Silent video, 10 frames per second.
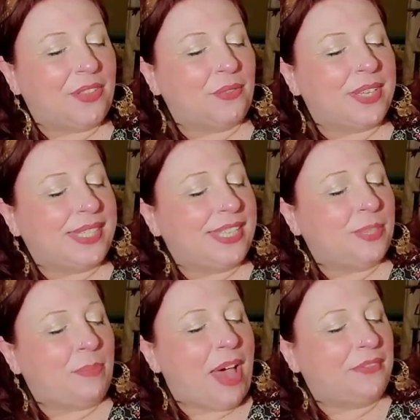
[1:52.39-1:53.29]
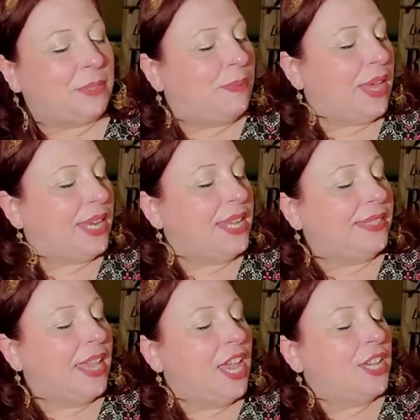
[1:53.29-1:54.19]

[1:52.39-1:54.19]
The Reese's Puffs Bunnies,